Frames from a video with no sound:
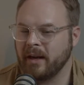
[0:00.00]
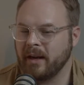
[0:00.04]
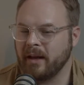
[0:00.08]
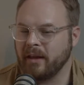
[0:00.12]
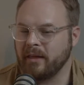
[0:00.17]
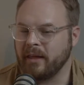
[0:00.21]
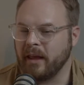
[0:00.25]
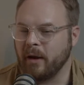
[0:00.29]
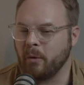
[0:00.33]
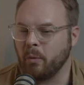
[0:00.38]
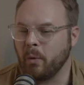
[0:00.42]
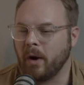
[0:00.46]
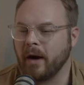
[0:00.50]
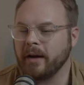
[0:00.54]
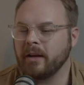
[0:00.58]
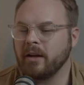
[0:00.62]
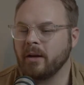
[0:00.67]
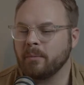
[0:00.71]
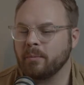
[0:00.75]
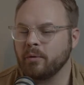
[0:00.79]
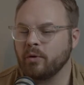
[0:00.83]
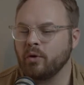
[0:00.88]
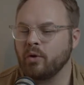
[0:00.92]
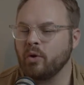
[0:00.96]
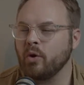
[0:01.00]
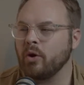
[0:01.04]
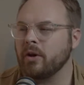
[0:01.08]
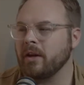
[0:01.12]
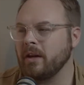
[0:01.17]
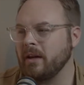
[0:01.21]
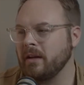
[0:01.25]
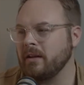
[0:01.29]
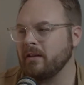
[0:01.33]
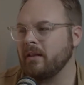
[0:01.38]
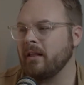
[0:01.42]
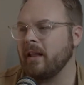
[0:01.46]
They wind up
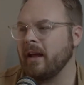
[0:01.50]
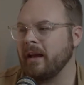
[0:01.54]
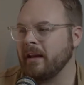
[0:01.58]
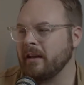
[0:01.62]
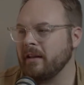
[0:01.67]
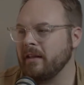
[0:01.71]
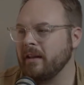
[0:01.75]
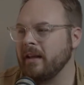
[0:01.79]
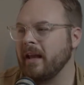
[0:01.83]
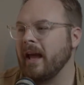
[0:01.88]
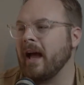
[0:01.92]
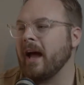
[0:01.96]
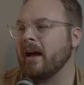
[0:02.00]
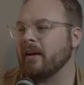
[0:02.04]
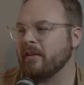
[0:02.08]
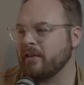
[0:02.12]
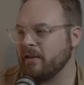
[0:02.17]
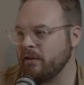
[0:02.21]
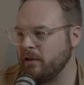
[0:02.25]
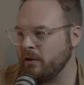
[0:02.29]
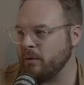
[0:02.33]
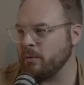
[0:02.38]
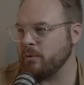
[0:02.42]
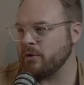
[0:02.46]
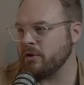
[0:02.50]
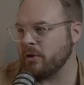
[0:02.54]
looking like the Acts 2